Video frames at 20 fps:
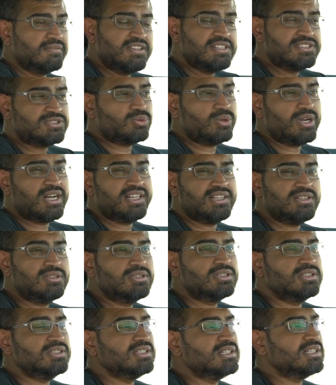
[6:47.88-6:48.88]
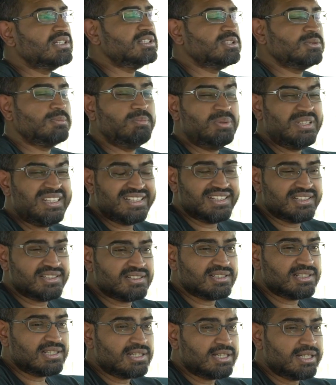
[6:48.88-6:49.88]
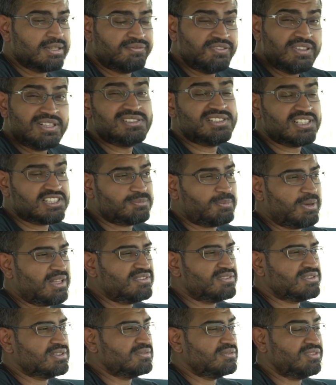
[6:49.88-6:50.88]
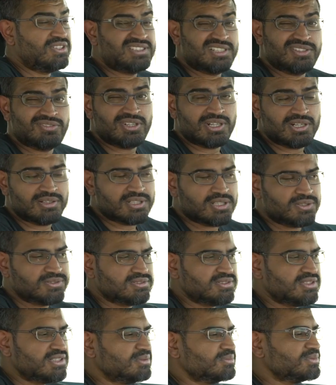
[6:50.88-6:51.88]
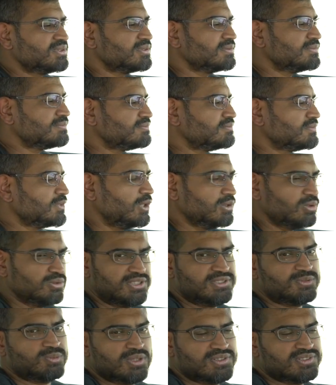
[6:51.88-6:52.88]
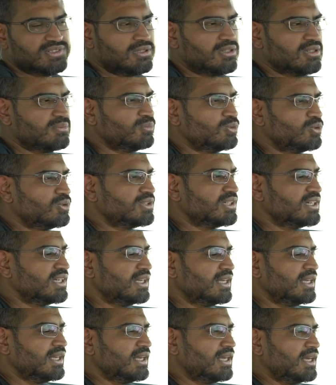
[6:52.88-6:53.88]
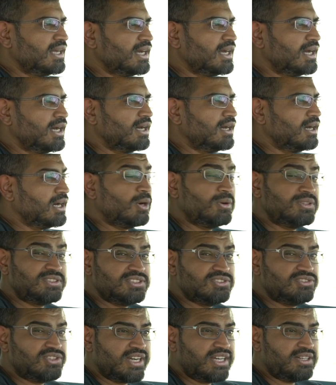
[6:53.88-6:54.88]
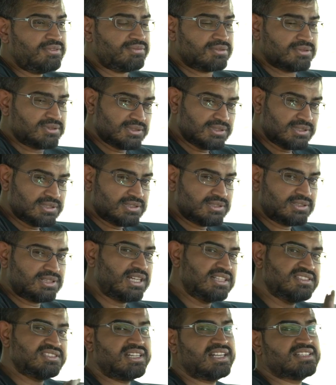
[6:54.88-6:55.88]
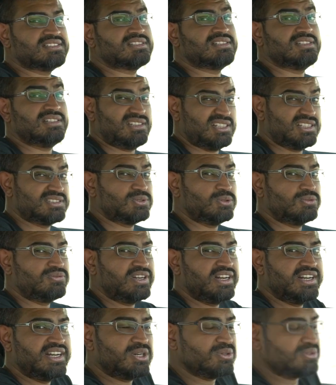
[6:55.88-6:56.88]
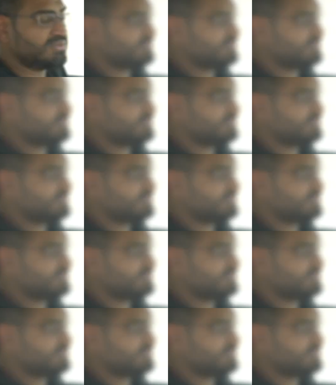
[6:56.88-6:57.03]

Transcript: Feels really good to be in. It feels expensive. It feels like 300,000 dirhams, although this one's a lot more. How does it drive? That's next. Let's go find out.